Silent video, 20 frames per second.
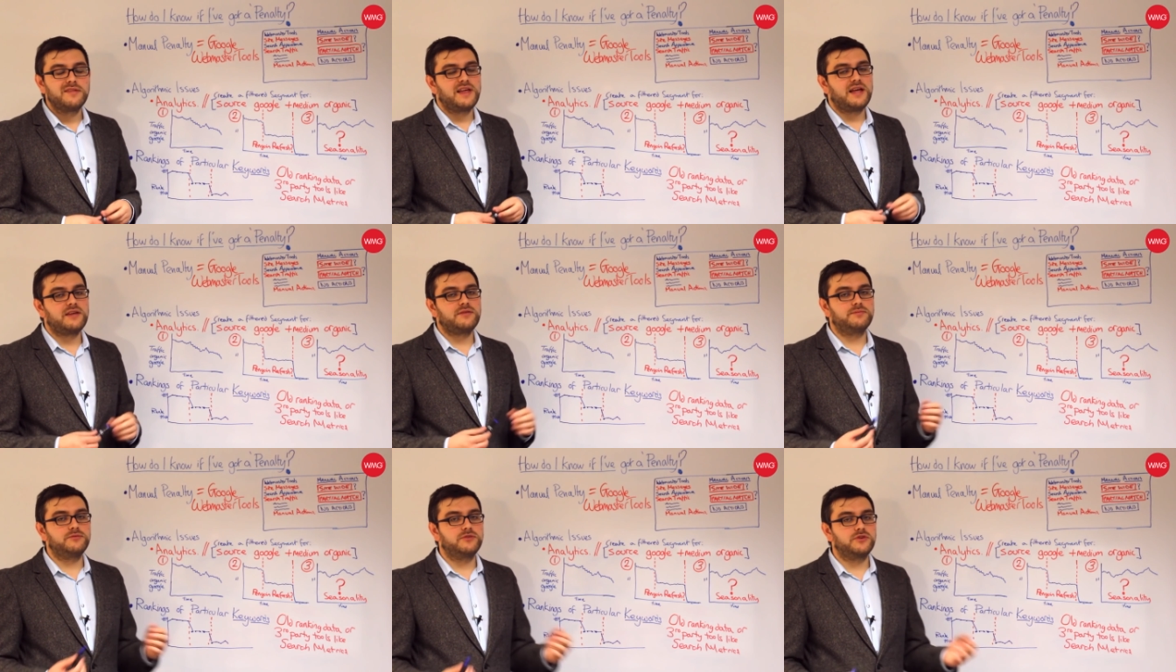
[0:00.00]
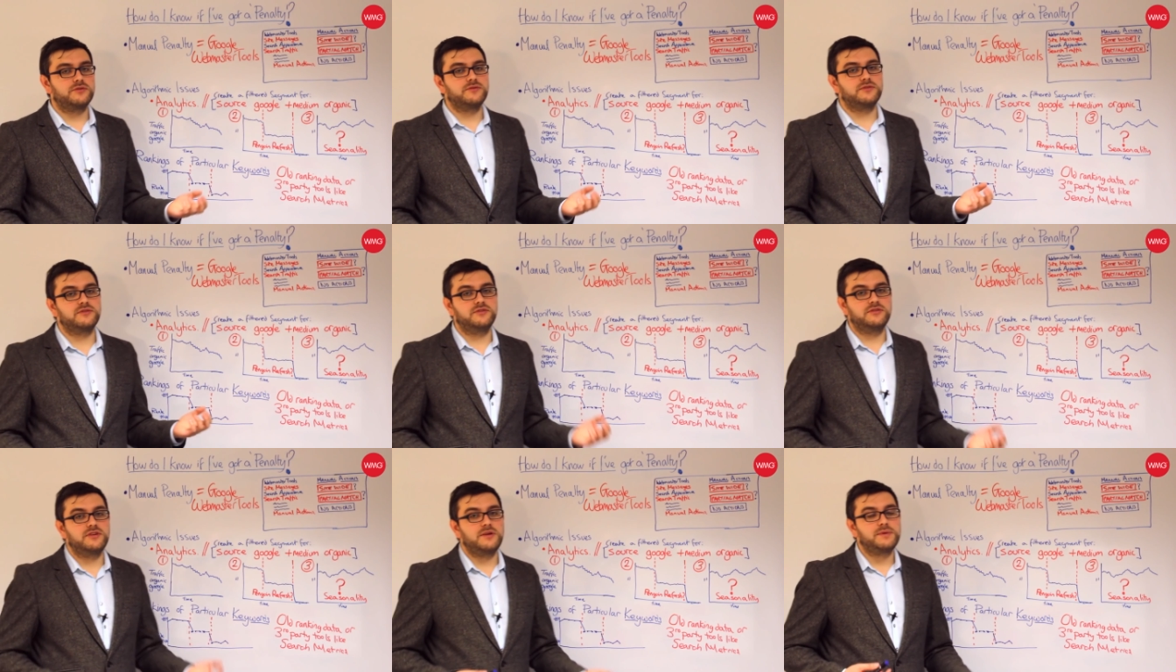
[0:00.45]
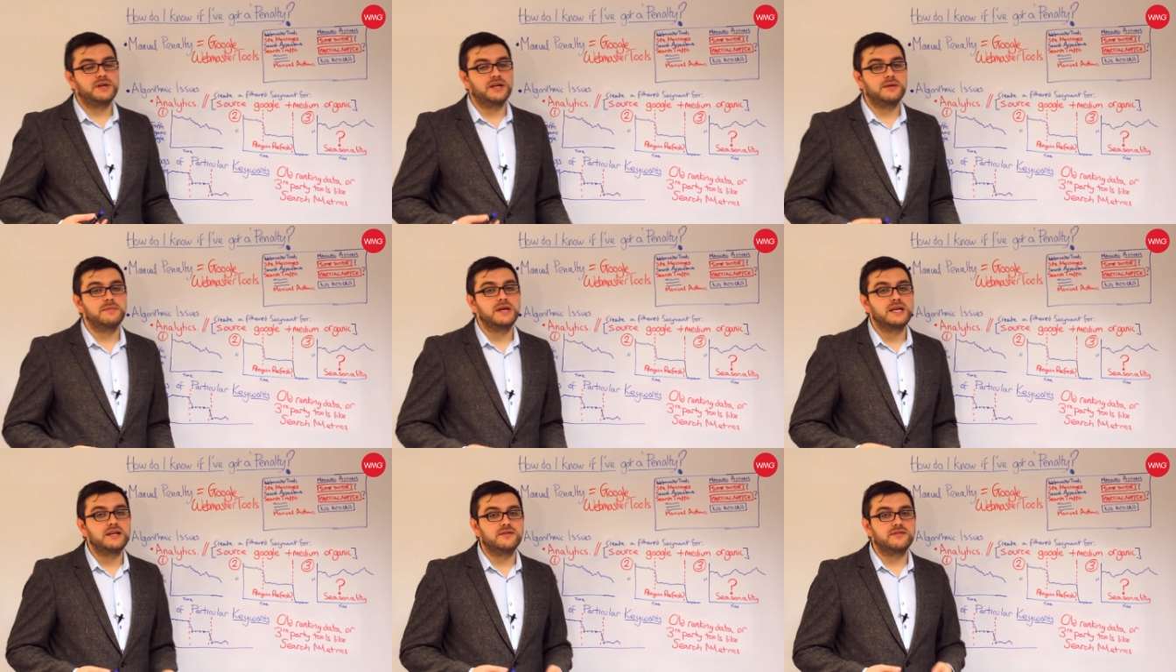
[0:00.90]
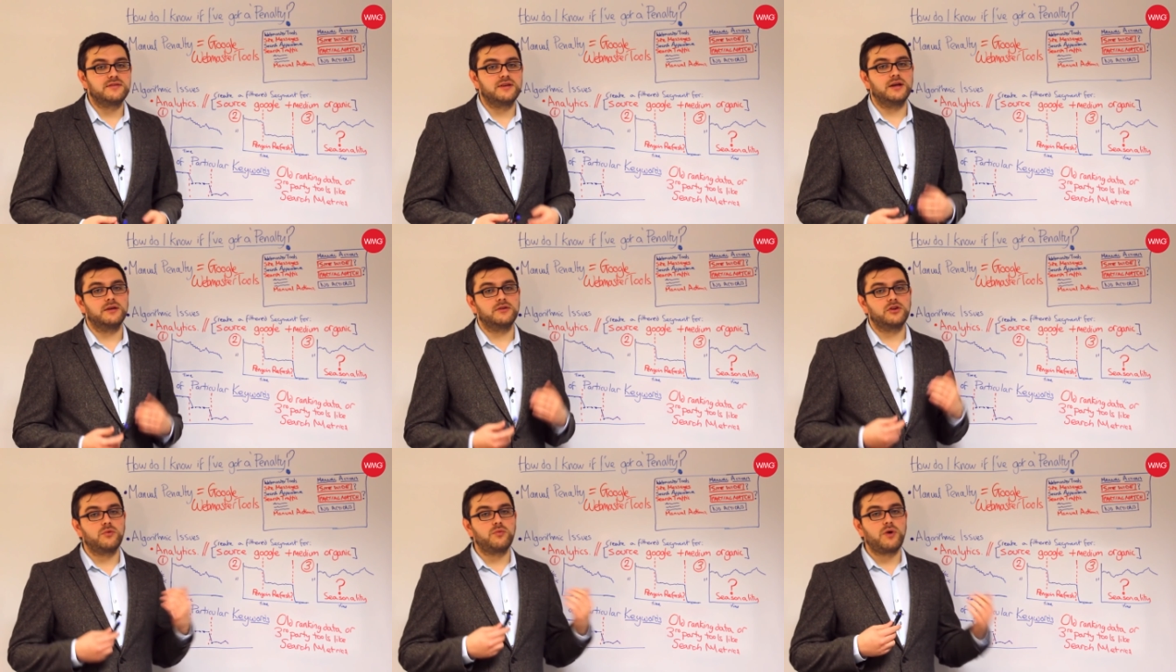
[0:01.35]
That just typically means
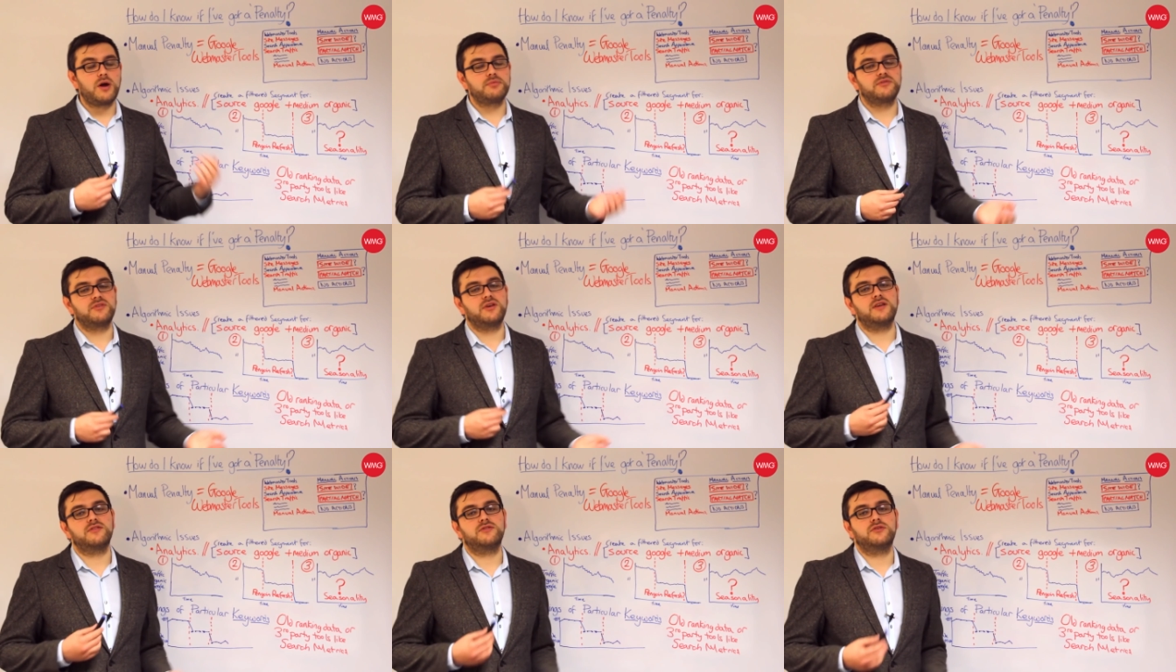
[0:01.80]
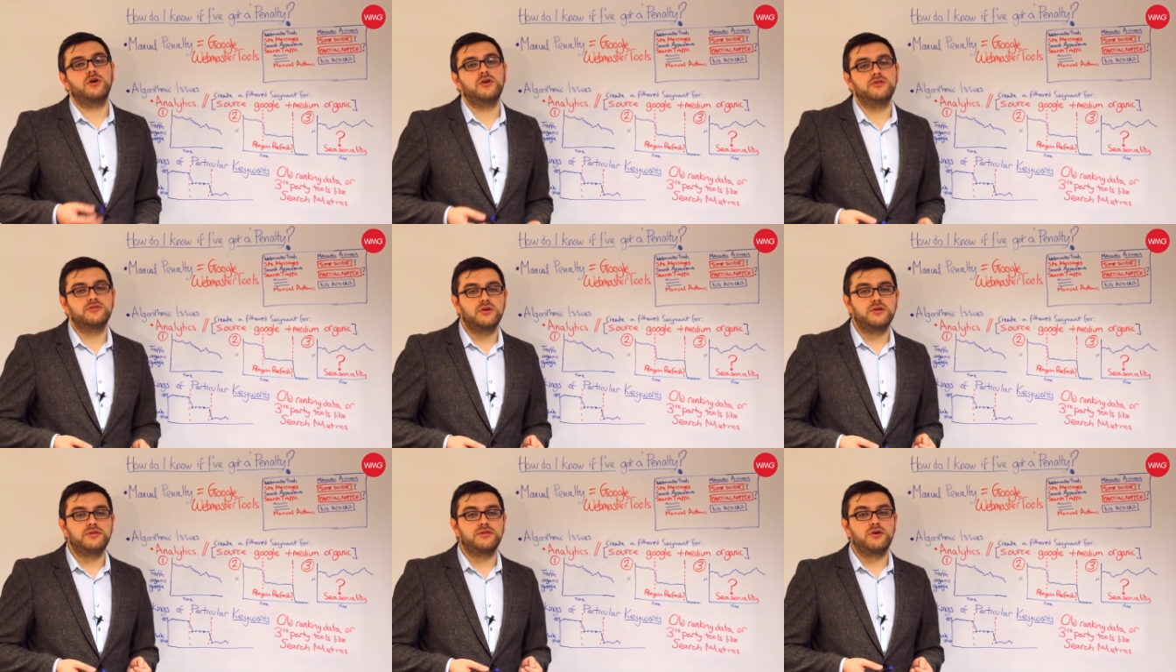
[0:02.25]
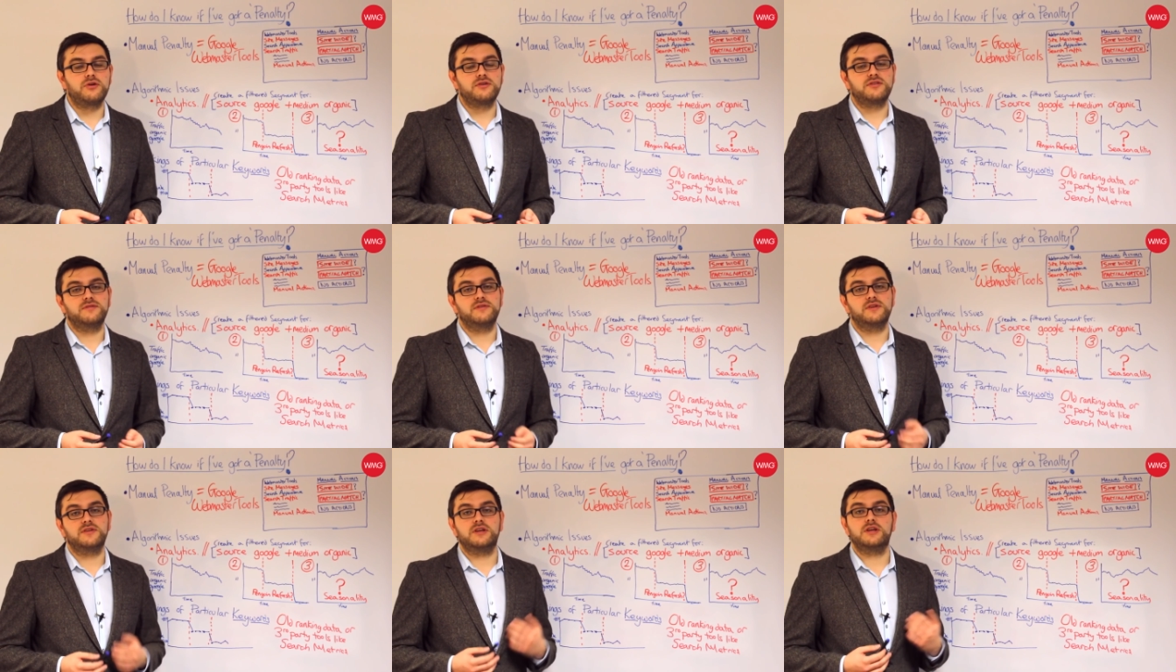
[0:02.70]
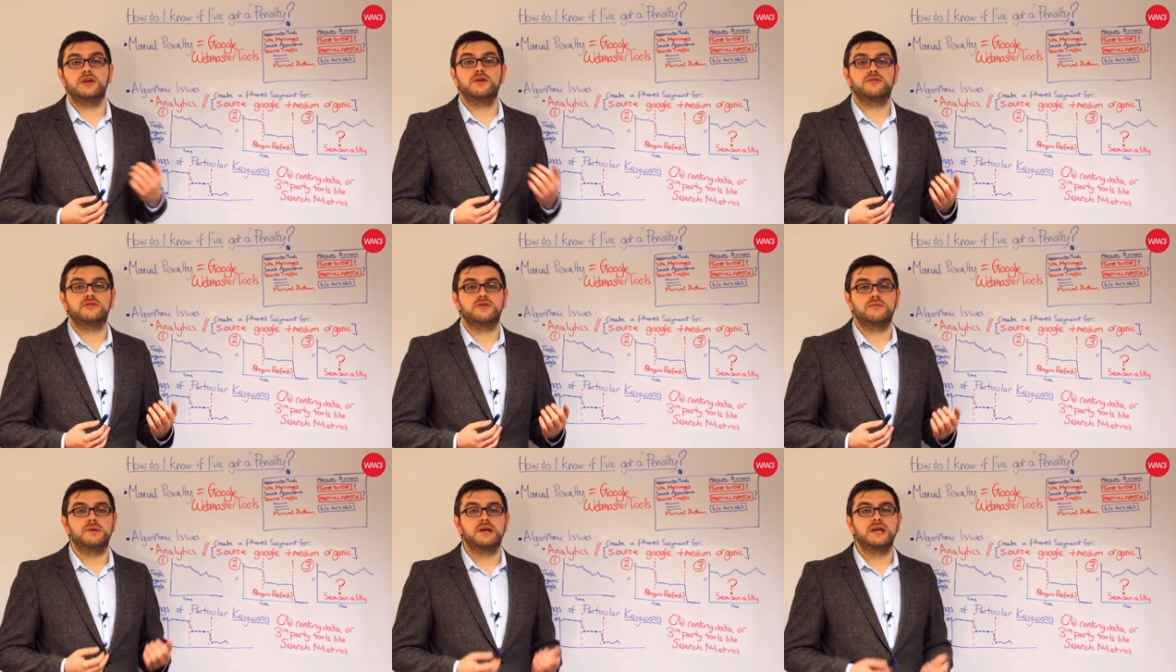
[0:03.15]
that your website's not as authoritative as it
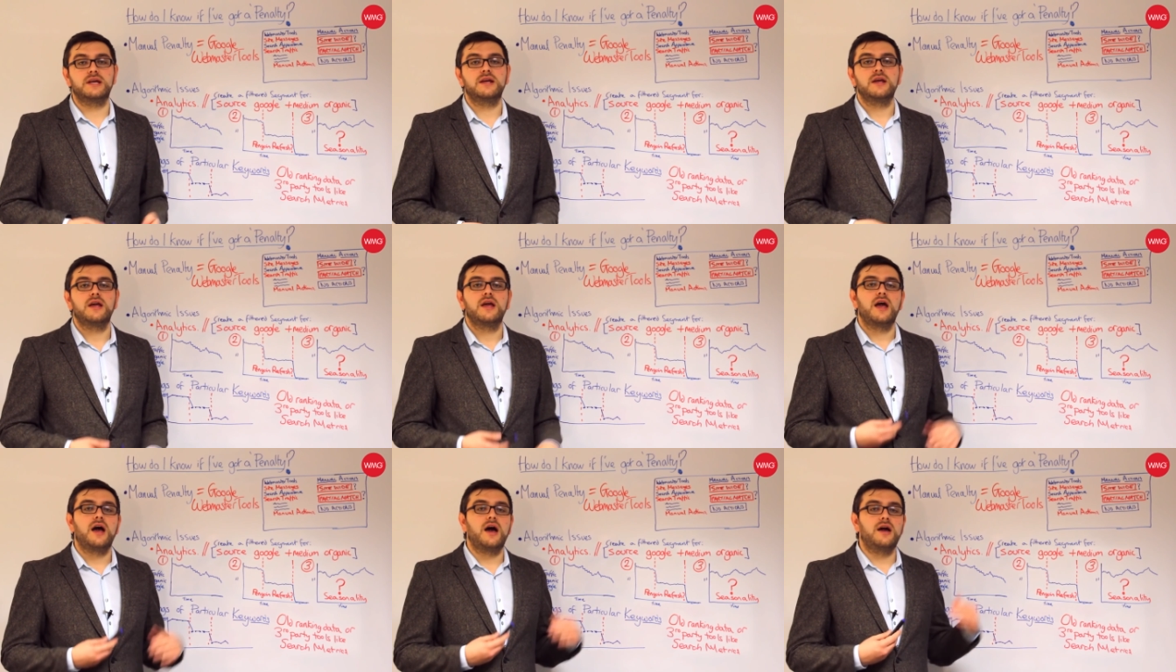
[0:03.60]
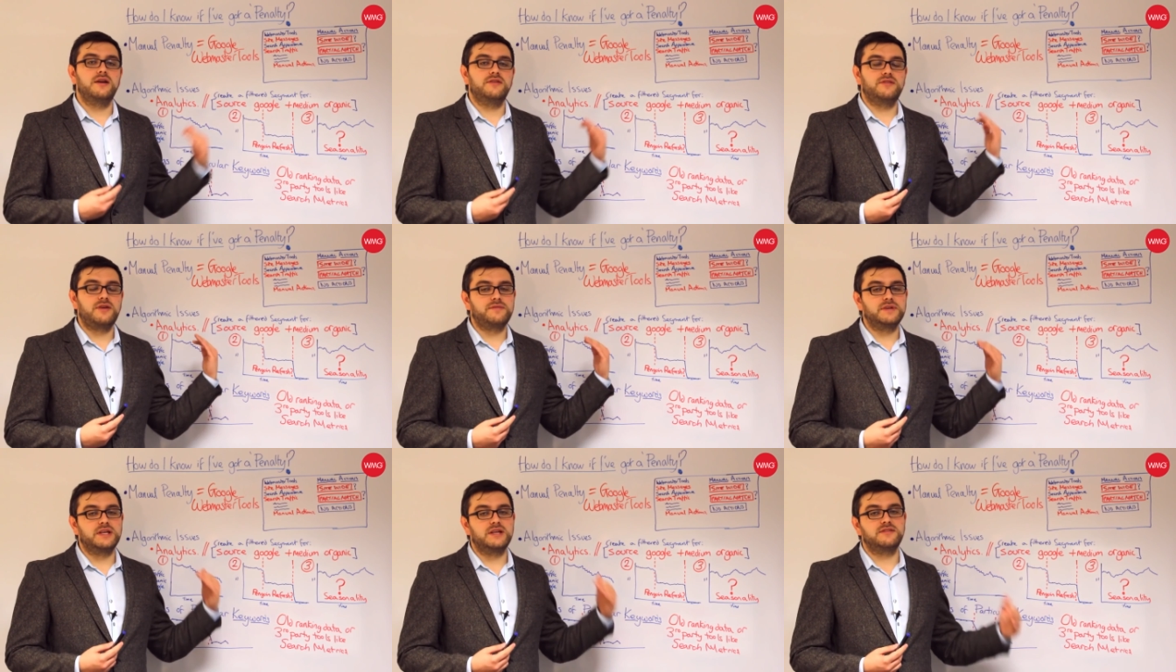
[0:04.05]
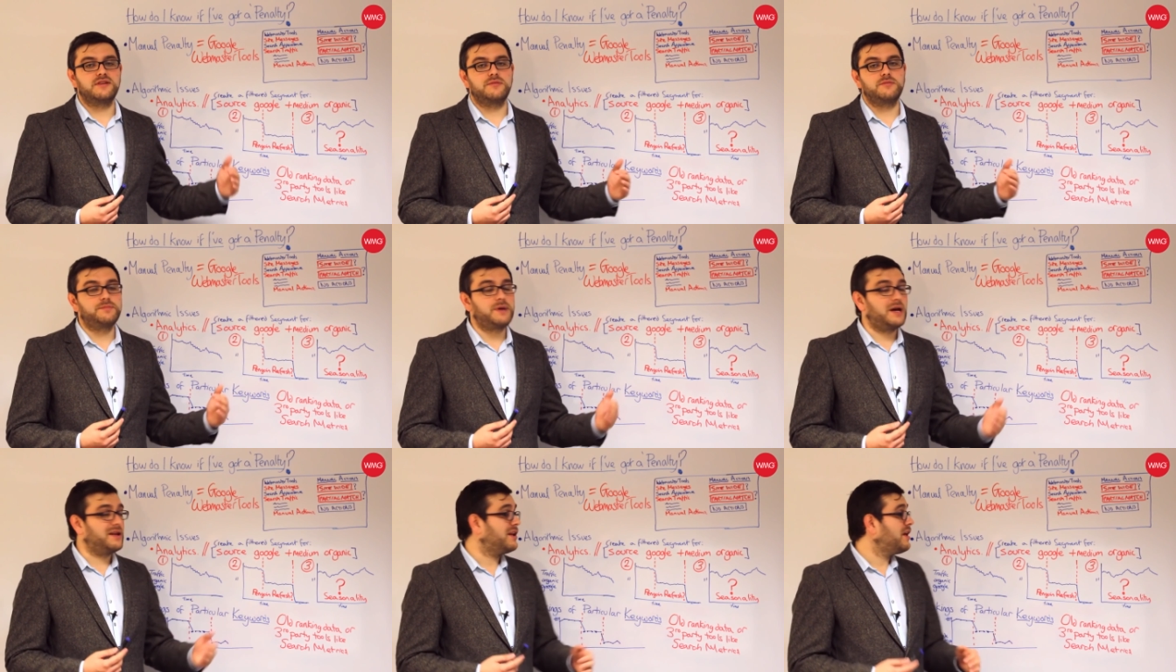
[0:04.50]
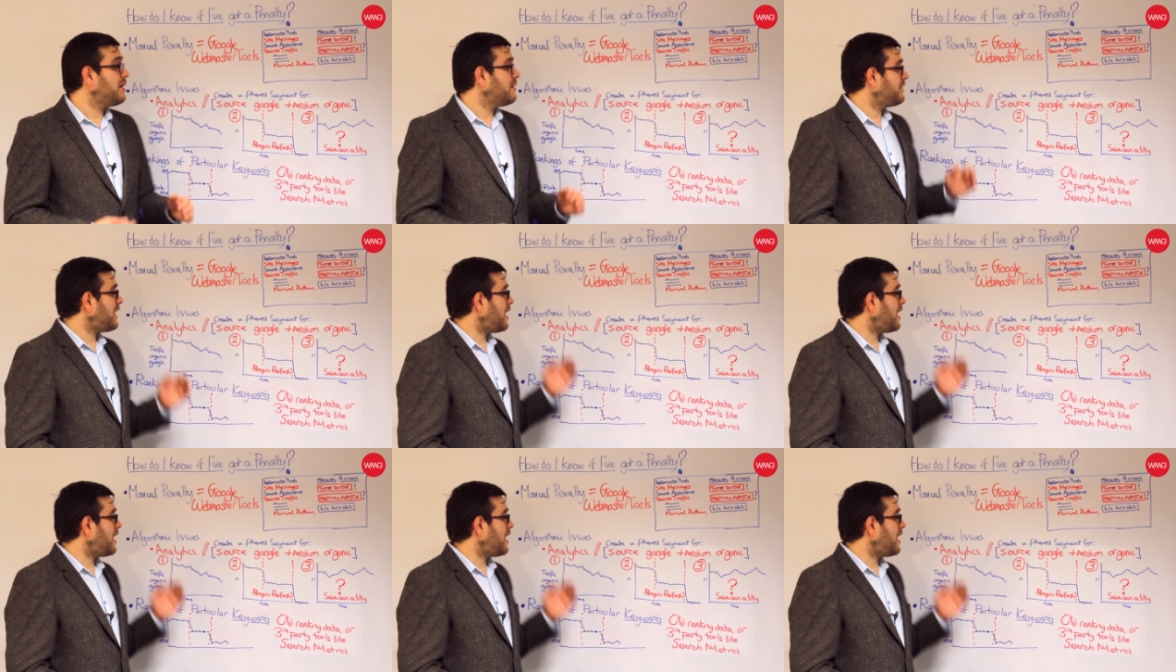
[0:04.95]
used to be, and it's having a general pattern.